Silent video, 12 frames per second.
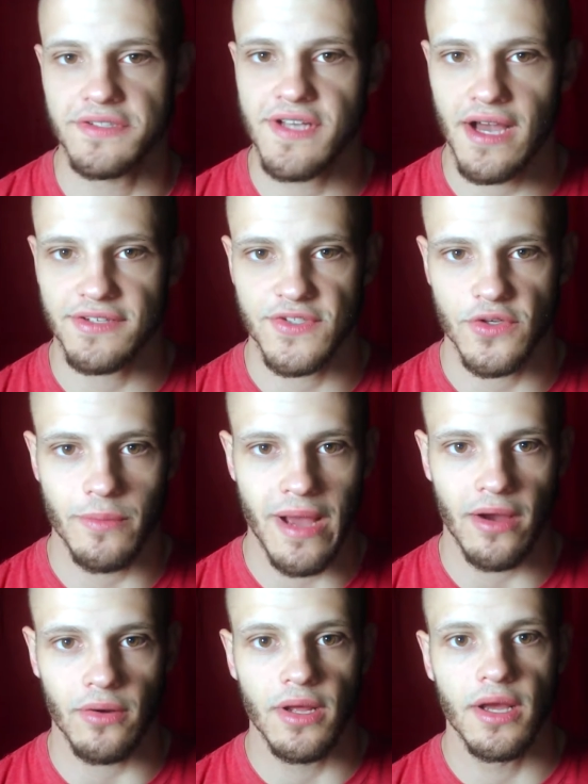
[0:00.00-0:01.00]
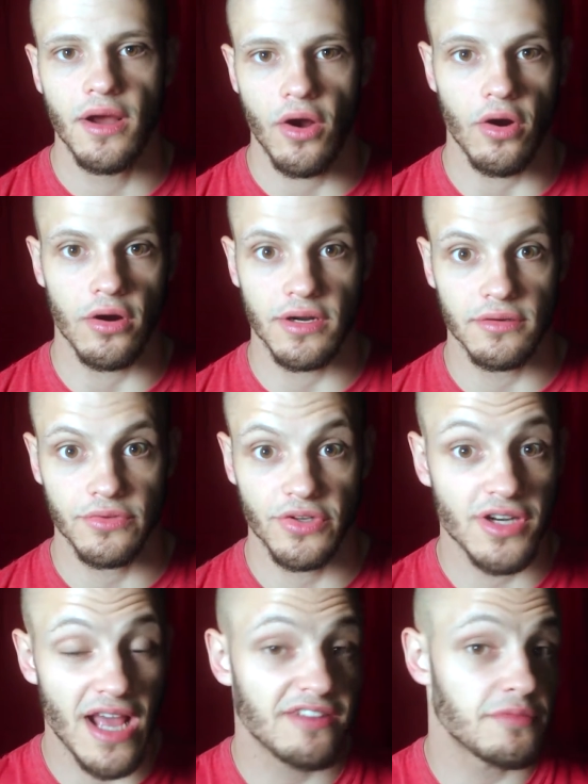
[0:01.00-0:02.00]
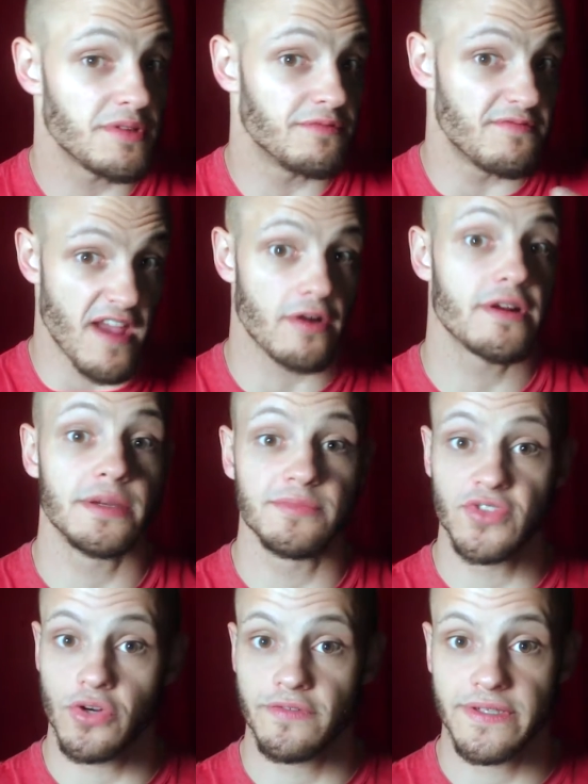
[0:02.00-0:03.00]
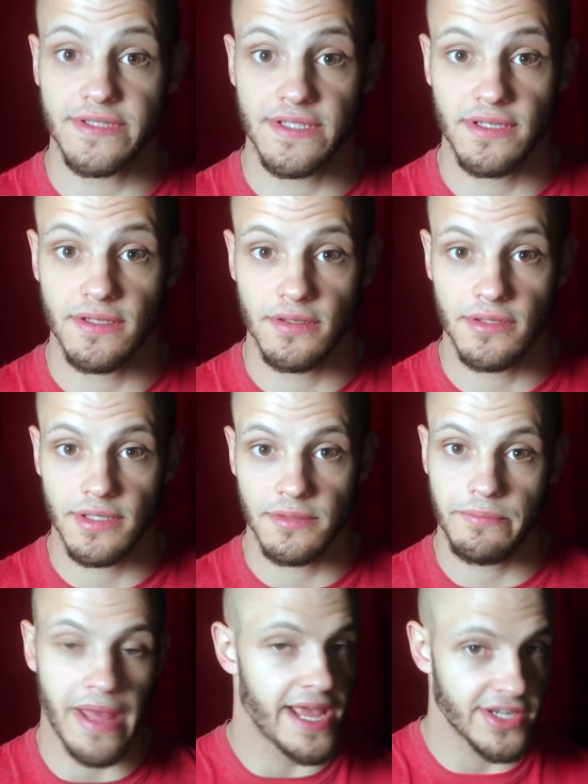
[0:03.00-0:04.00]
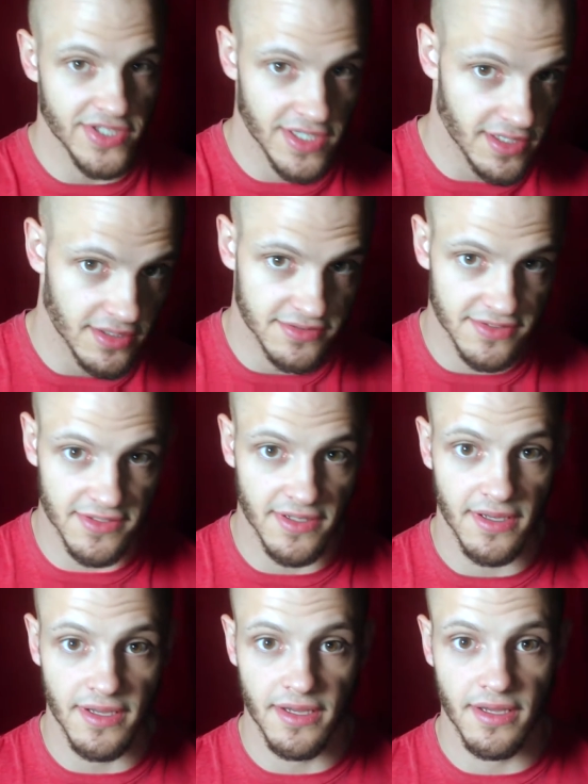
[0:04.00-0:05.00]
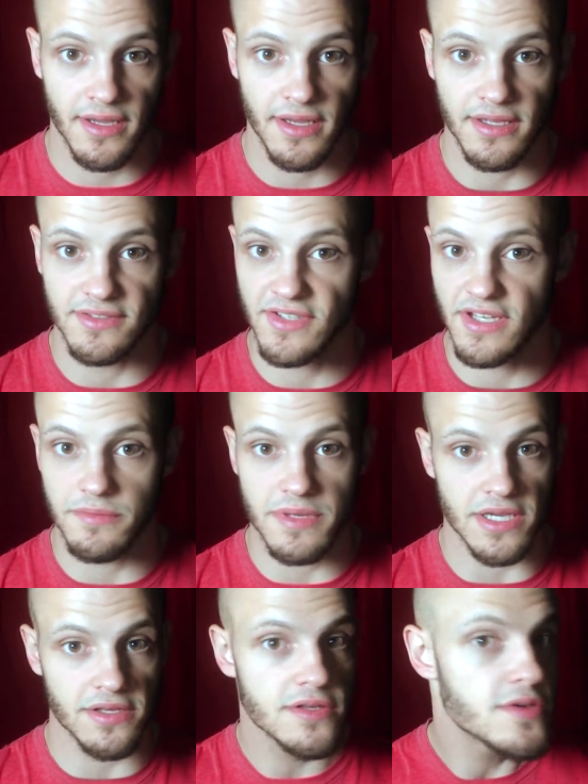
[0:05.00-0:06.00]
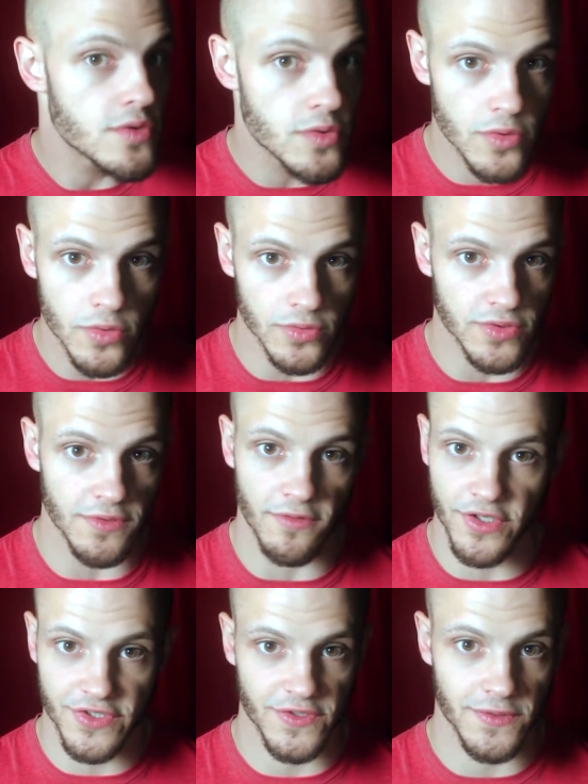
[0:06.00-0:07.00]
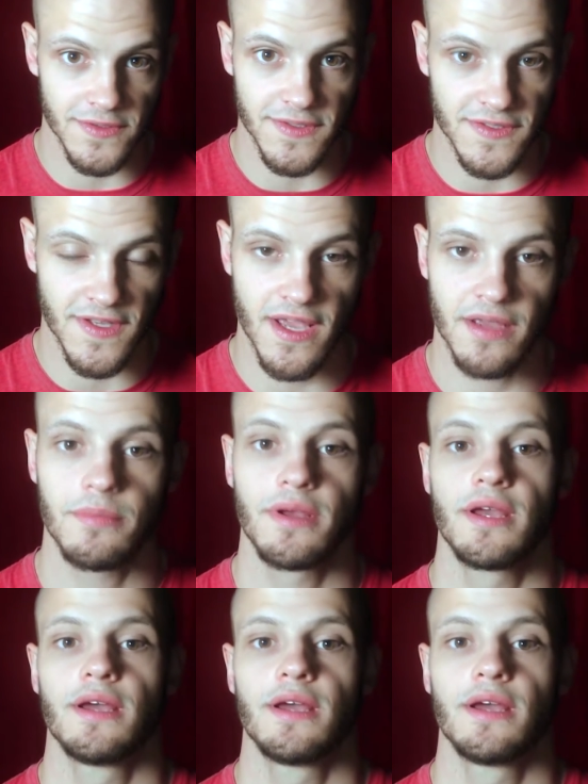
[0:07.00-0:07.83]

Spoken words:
talked to you about are, you're going to have to be very observant. Patience is going to be a huge virtue in this game.